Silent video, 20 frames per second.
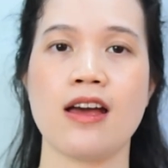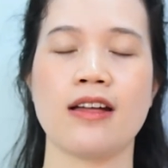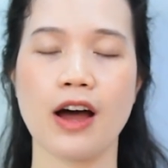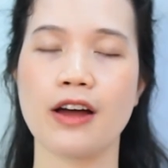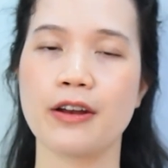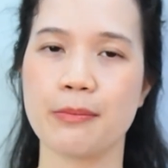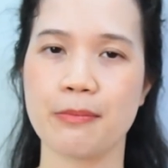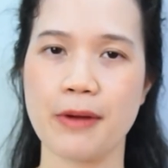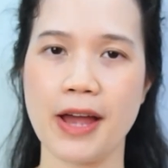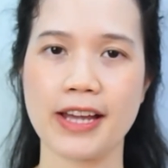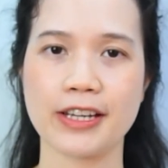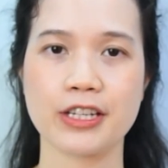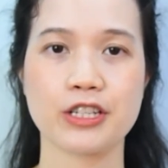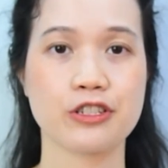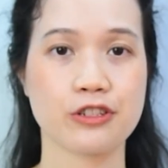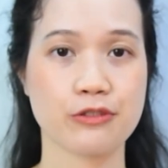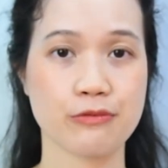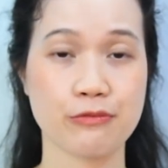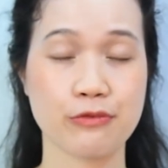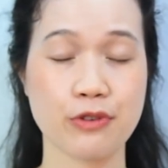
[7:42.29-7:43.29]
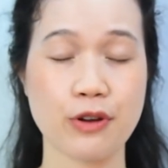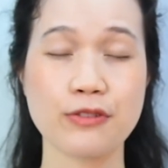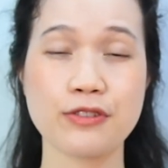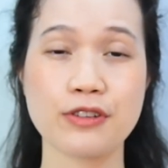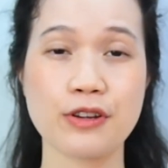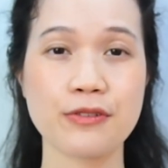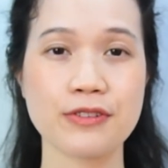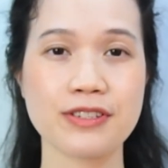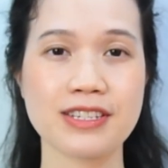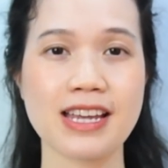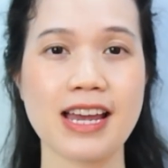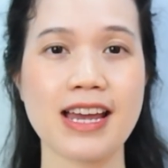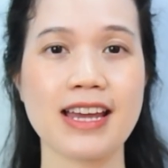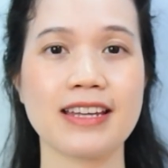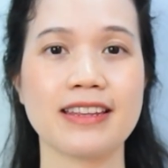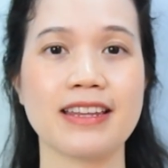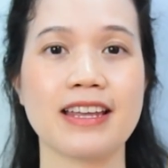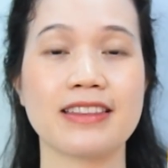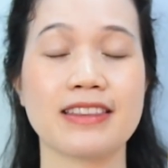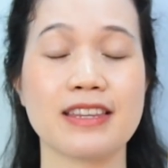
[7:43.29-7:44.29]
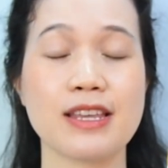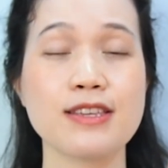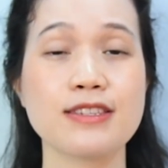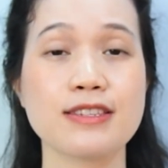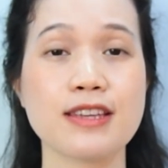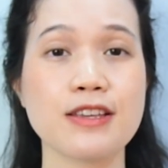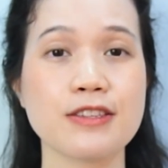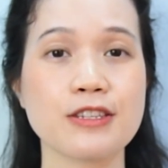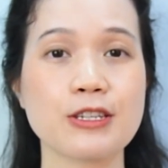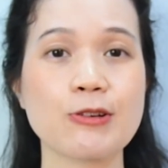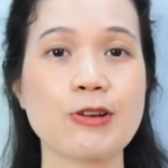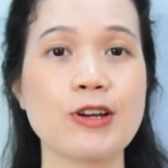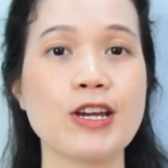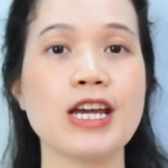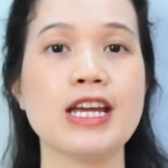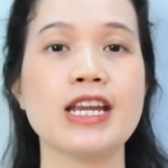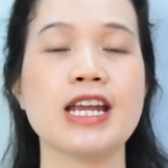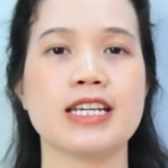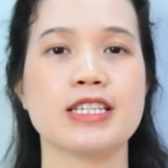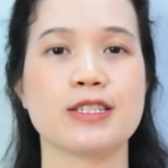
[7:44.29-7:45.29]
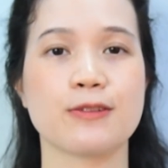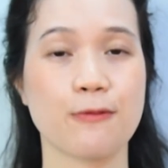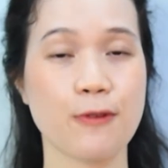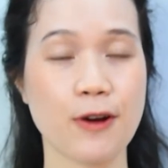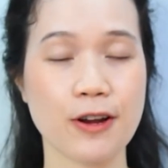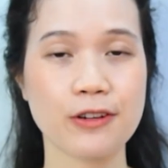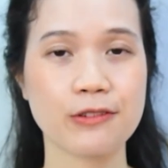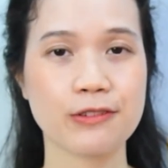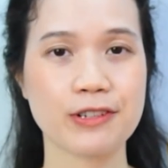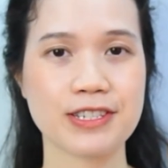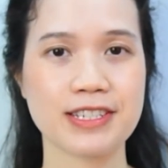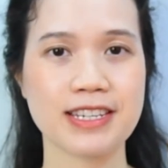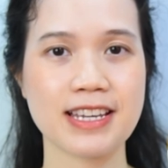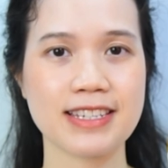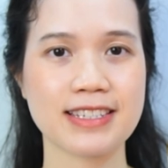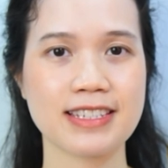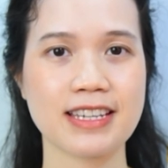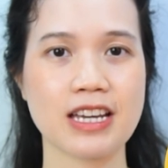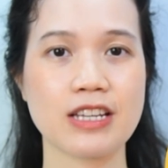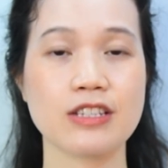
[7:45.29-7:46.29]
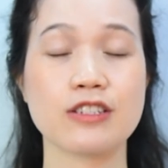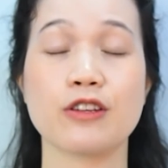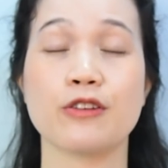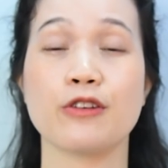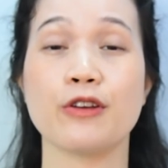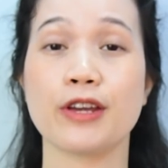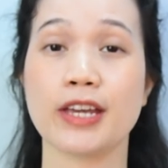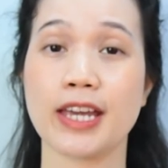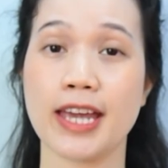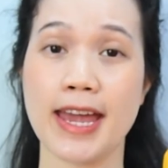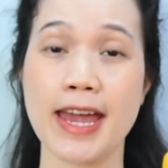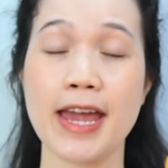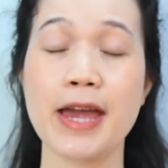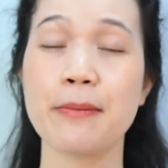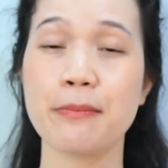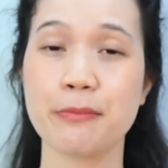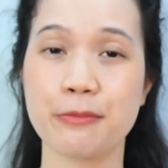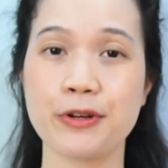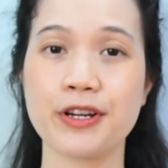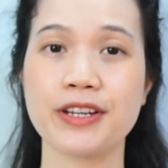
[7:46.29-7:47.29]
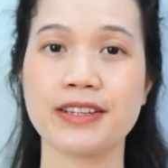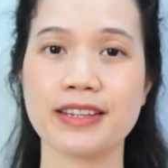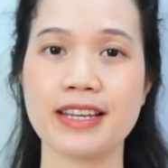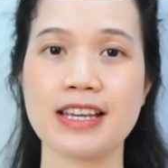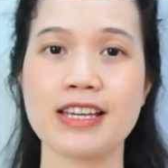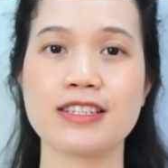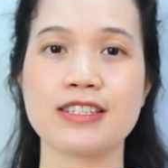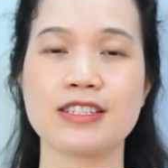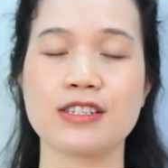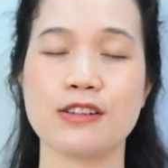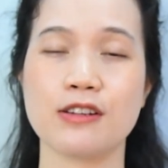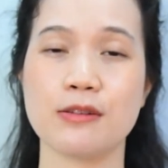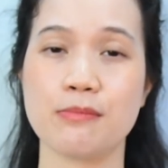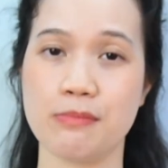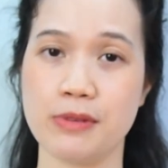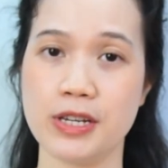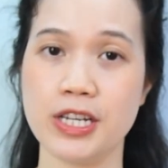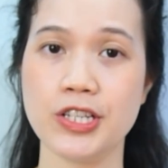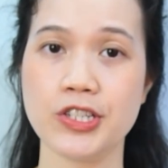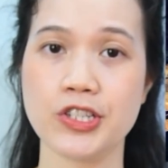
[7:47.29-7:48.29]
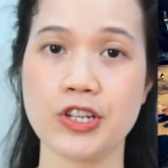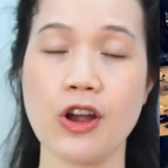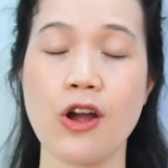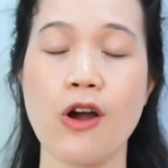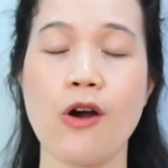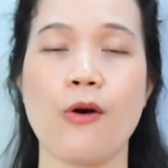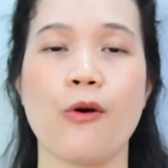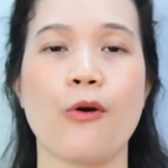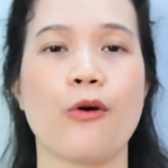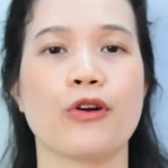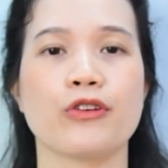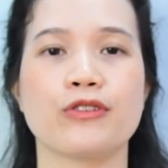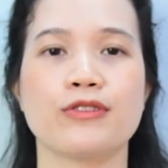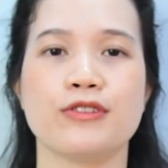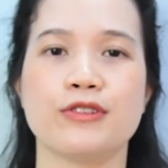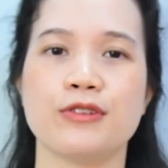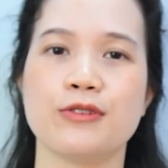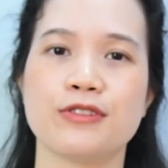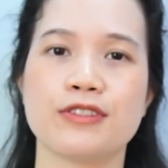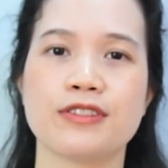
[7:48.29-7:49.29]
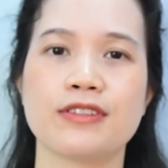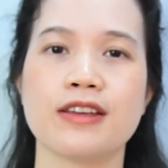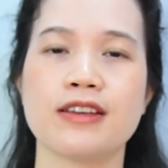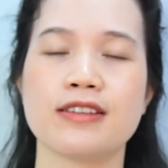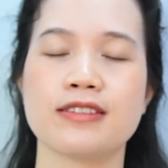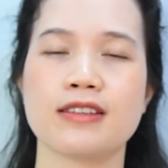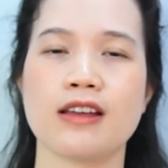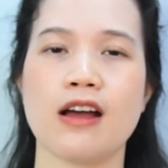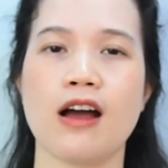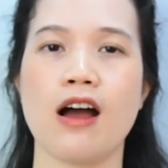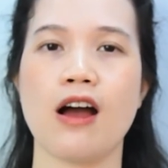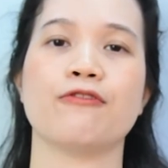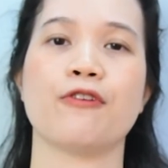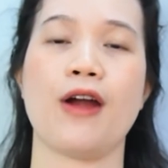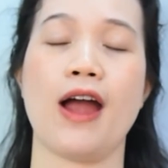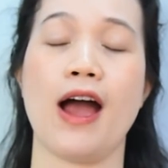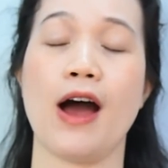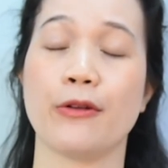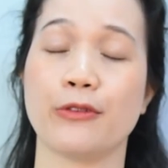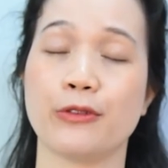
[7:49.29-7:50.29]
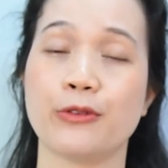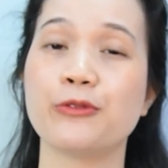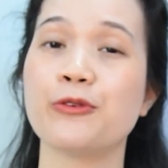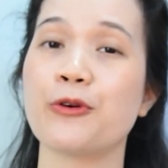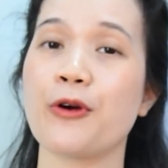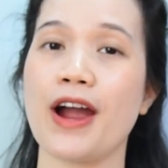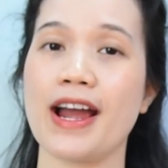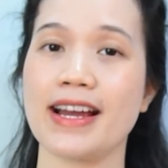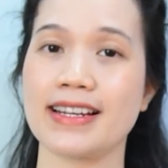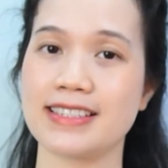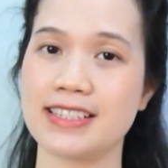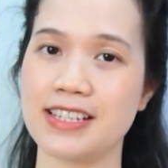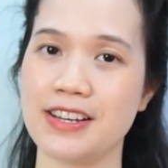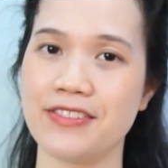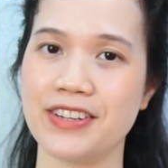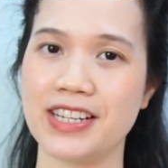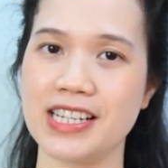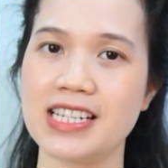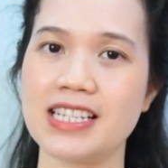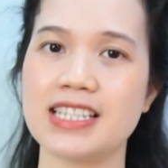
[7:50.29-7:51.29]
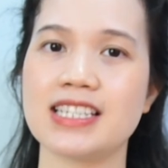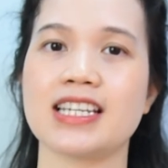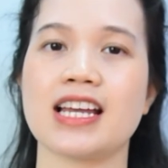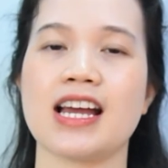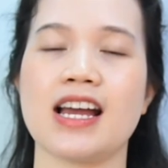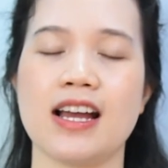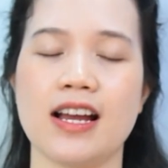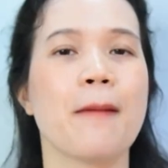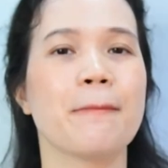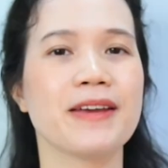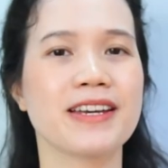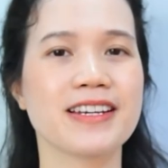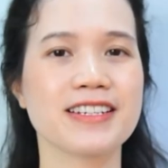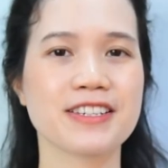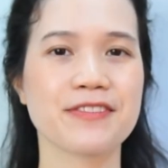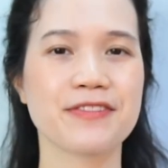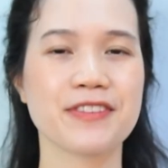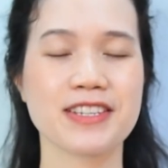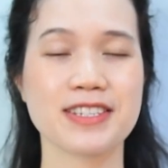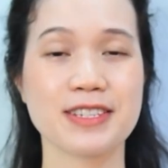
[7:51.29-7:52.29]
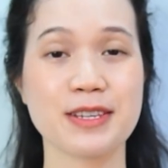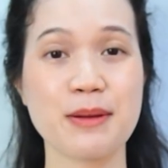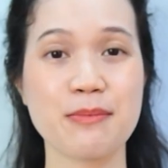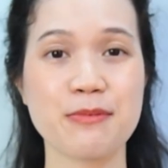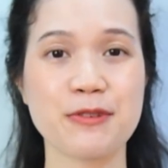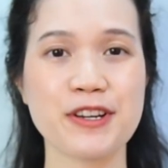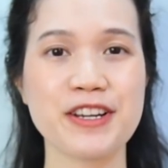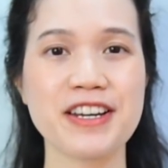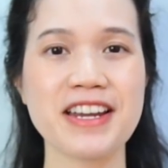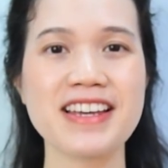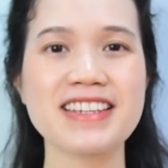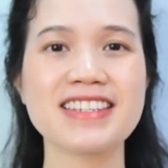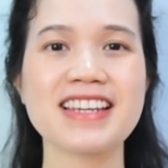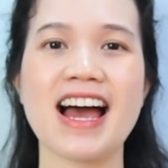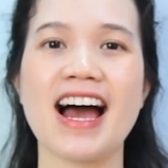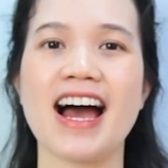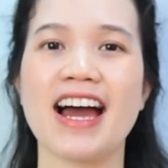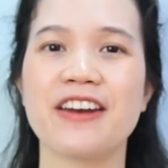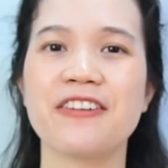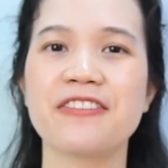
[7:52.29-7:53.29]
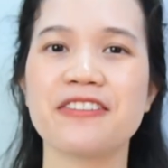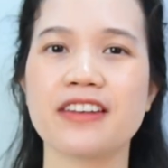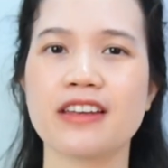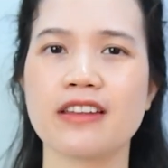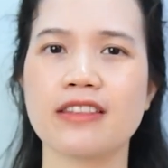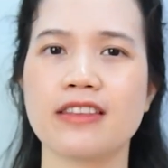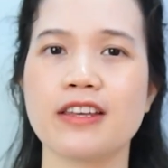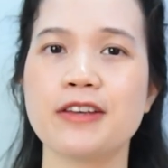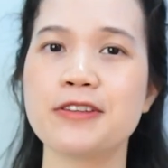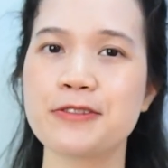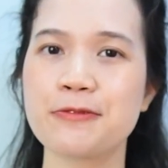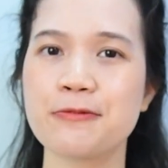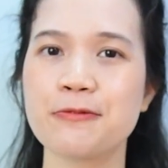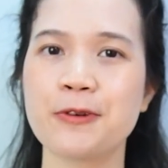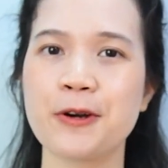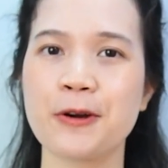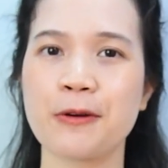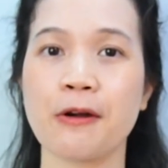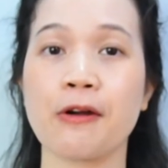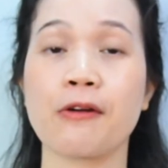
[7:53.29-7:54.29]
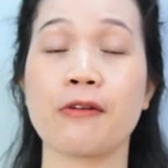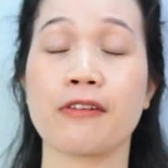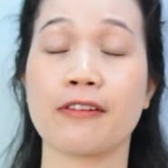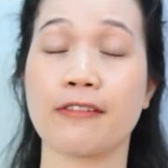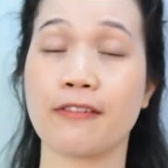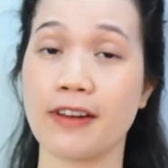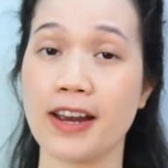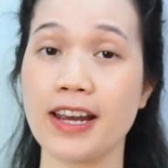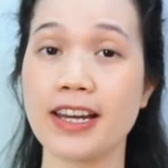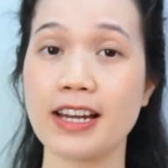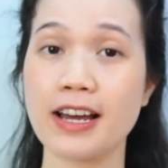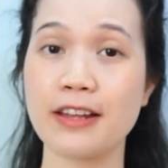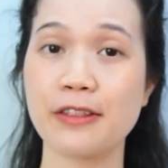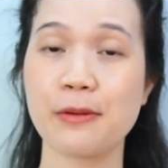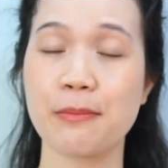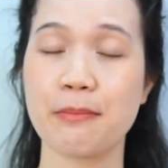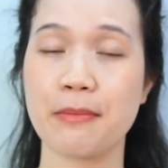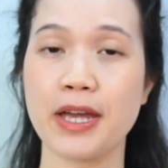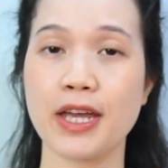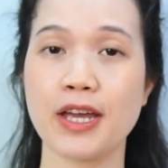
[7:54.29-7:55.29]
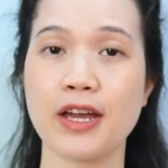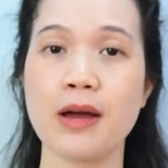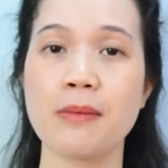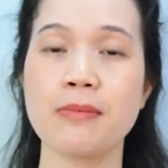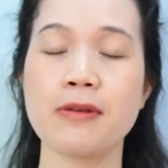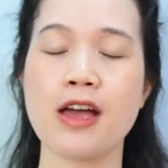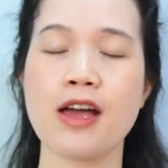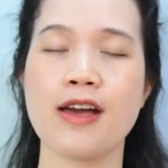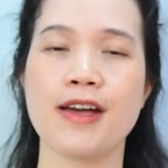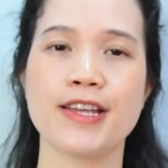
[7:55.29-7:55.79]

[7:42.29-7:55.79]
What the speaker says: On the package, Roto say that this sunscreen is water resistant, so you can bring this to the beach or to use this for outdoor activities. Because of the slipperiness, I don't think this would work great under makeup.